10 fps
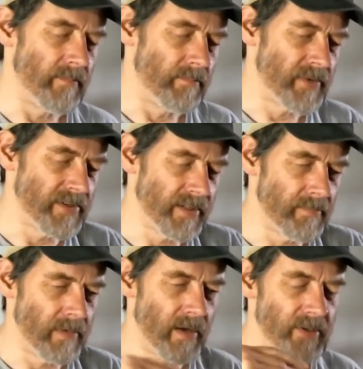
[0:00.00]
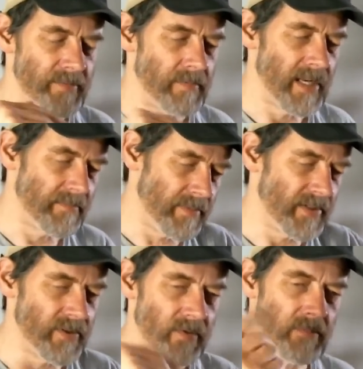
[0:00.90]
changing the blade
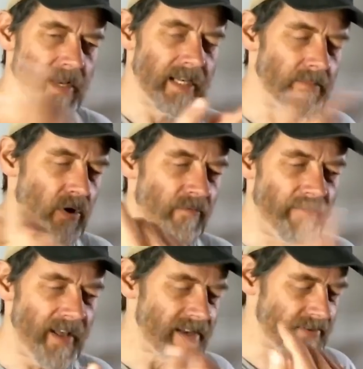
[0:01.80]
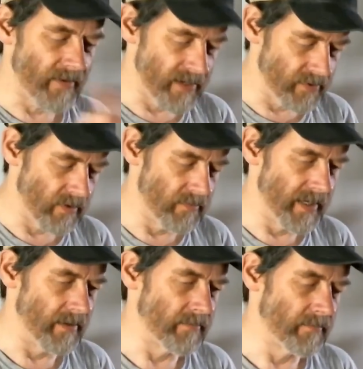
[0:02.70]
pitch. You can make it go faster as you go down.